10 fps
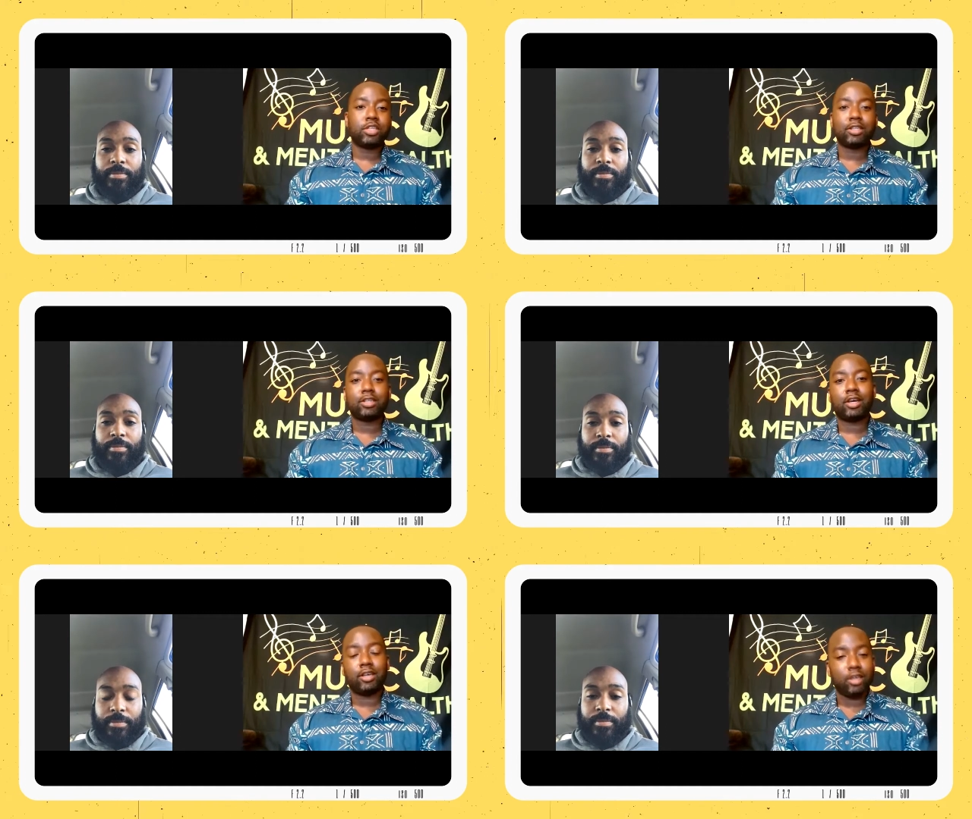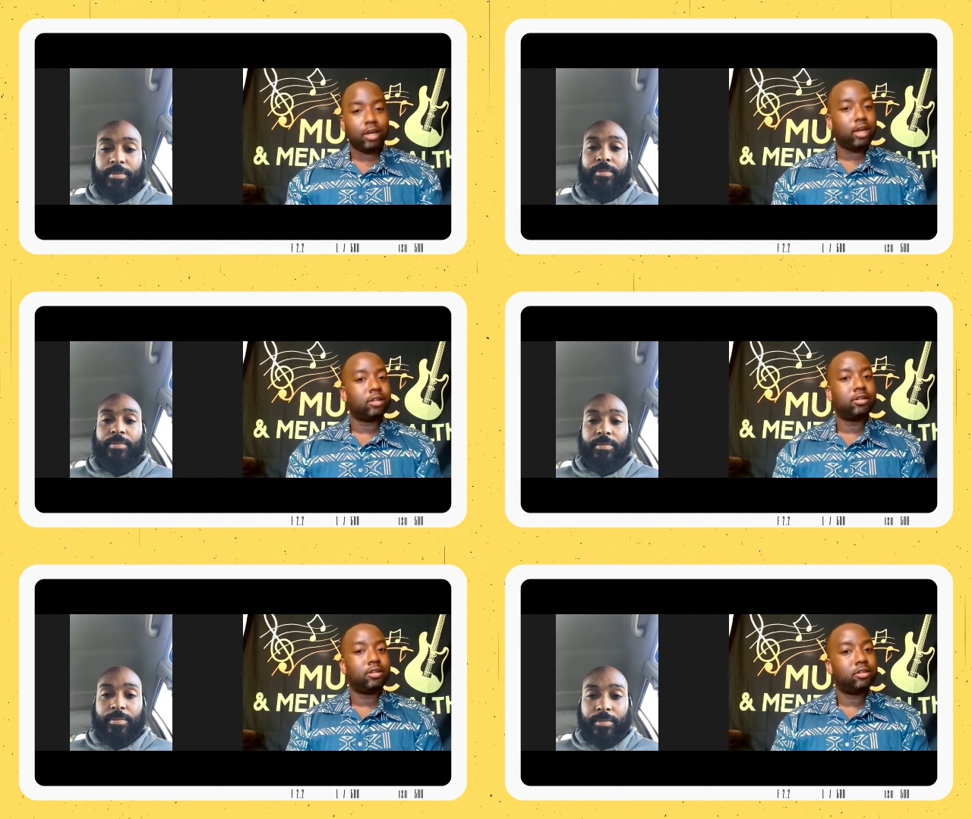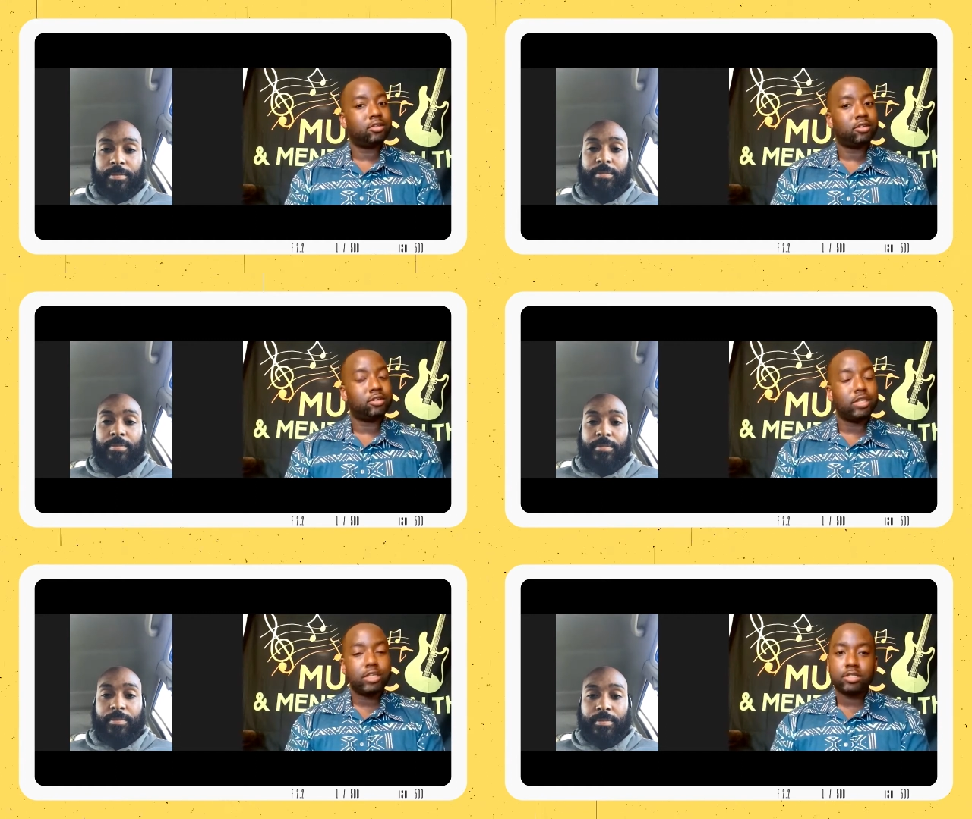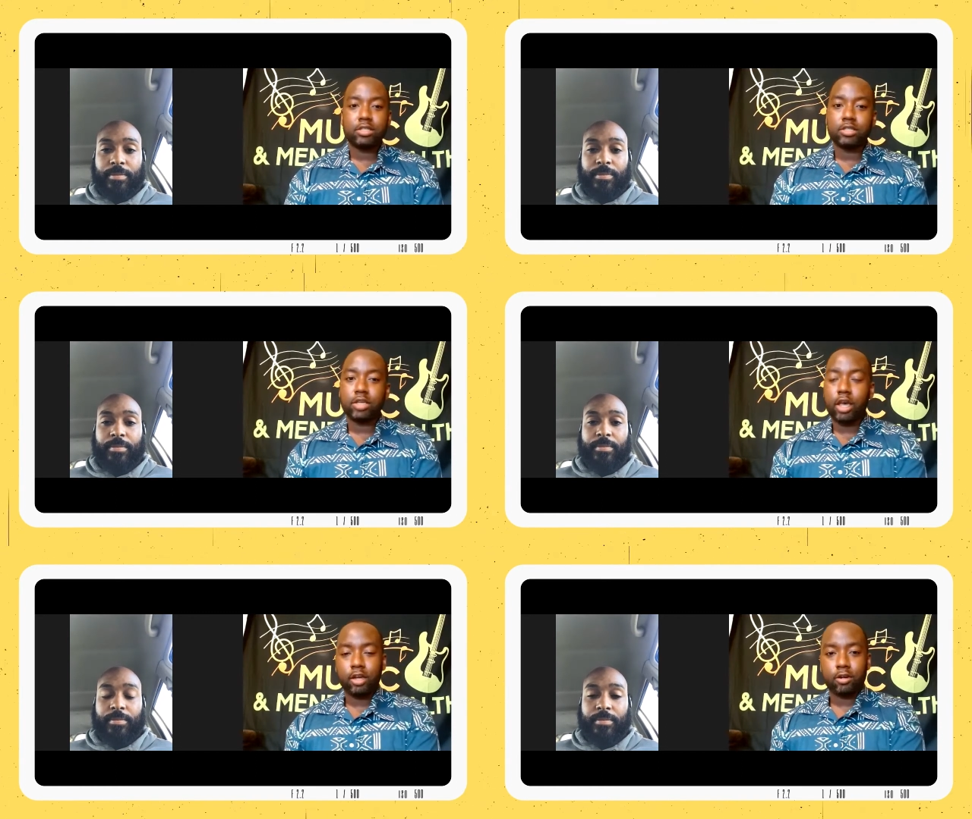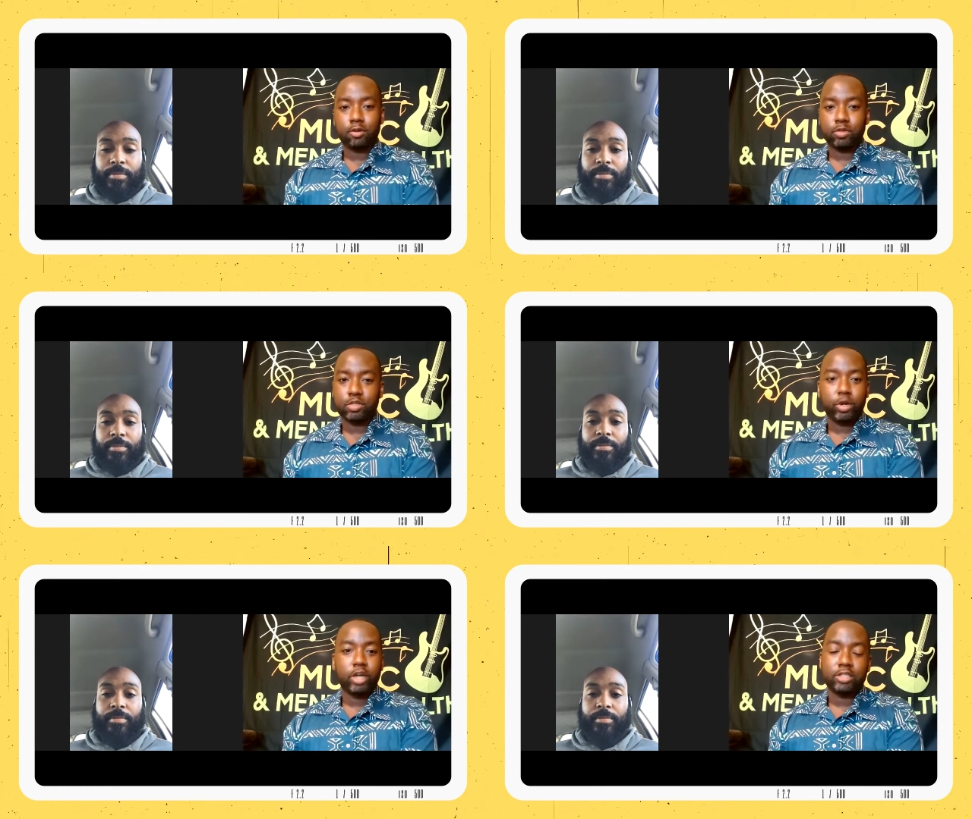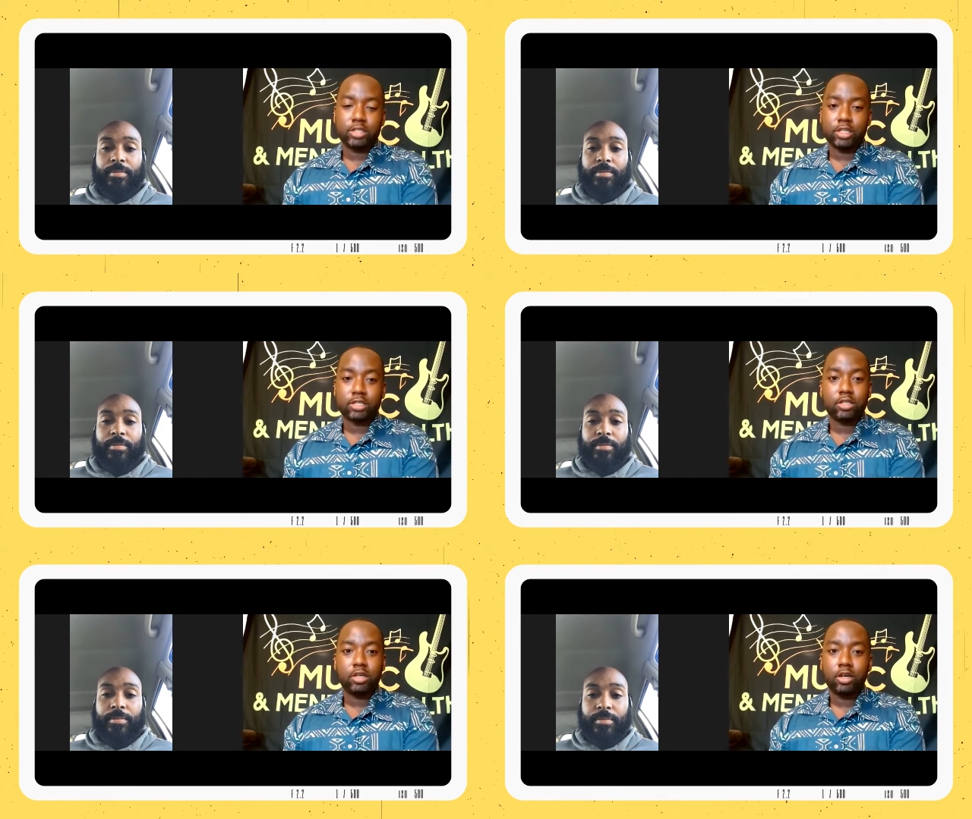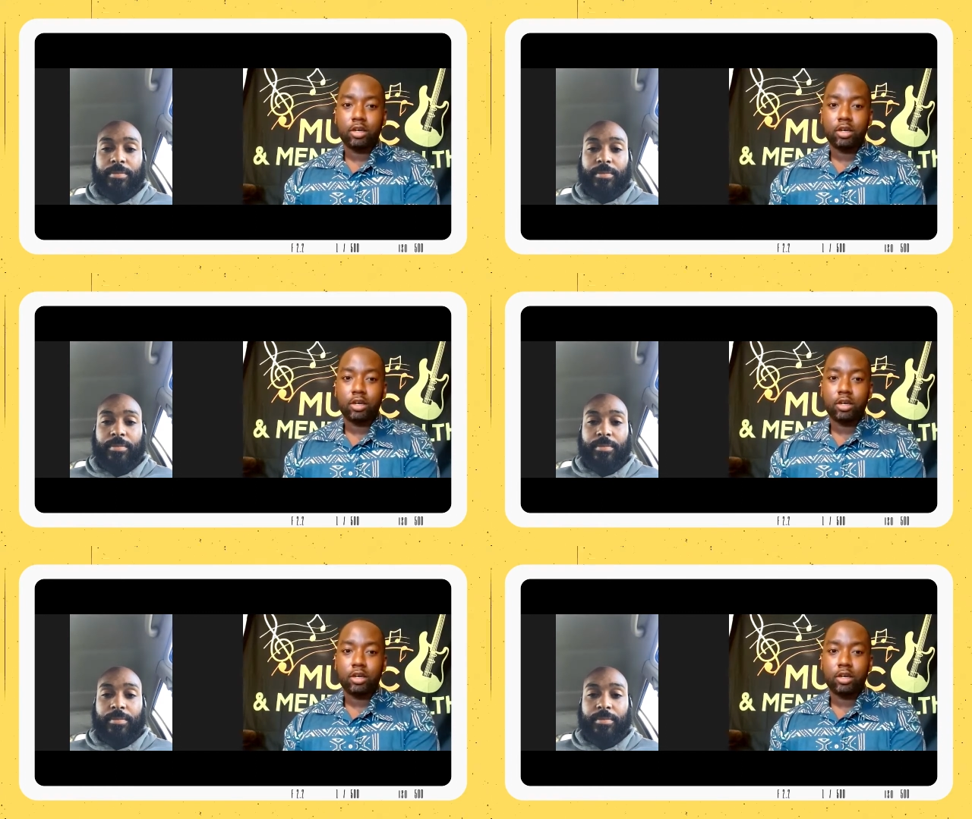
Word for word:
Speaker 1: thing that I get is these anger responses.